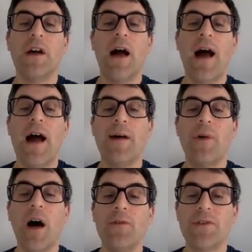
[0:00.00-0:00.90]

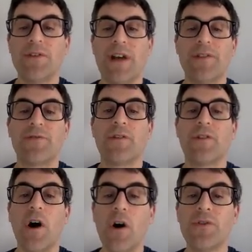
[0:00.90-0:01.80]
I would suggest for the
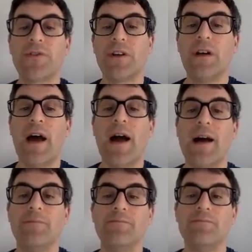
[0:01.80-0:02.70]
host,
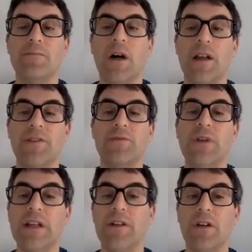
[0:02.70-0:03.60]
unless you
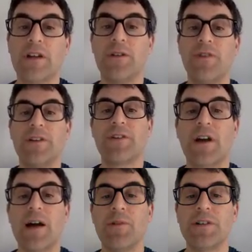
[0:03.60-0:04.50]
really don't like your face on
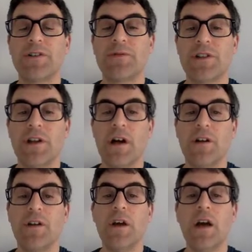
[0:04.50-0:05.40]
camera, to switch it
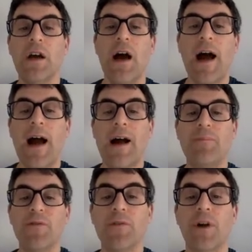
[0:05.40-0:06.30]
on,
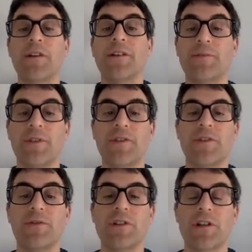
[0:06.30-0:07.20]
but for participants to
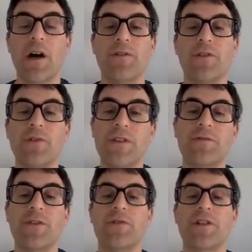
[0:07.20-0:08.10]
switch it off. And the reason
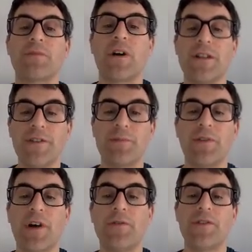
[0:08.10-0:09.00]
for switching
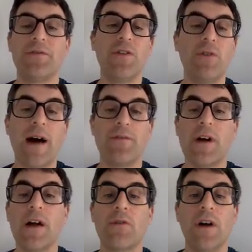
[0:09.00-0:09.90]
participants off is if you have
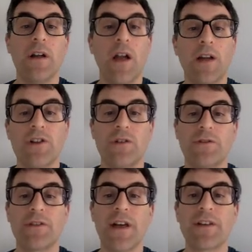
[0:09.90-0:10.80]
quite a lot of
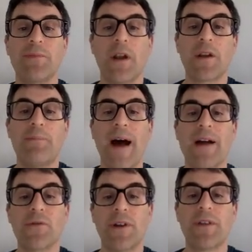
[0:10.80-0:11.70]
children, it takes up a lot of
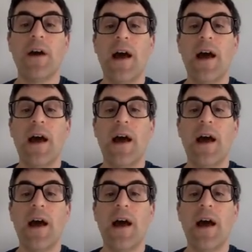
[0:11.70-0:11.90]
bandwidth.